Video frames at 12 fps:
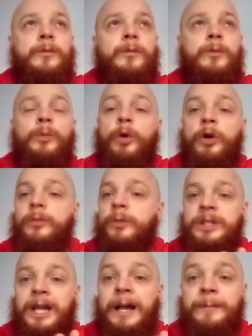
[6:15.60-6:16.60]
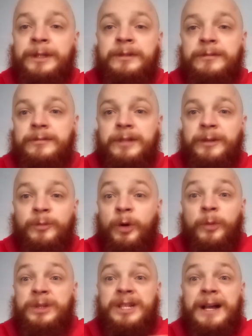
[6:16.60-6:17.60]
what was happening,
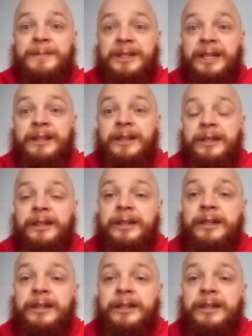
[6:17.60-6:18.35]
in